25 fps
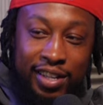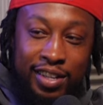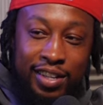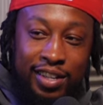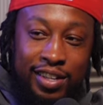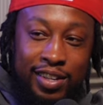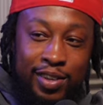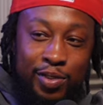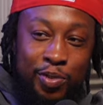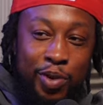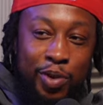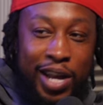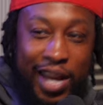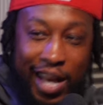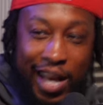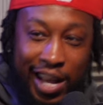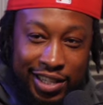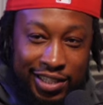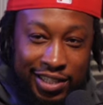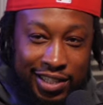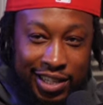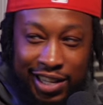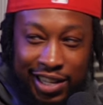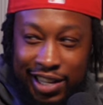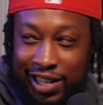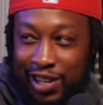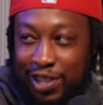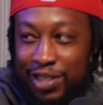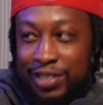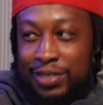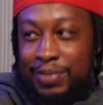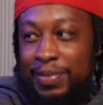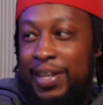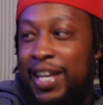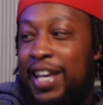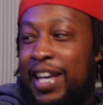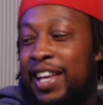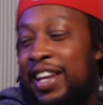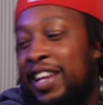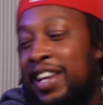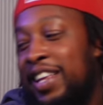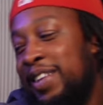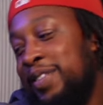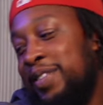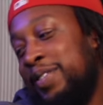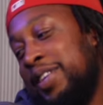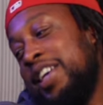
Yeah, one out of ten, Gauxstman."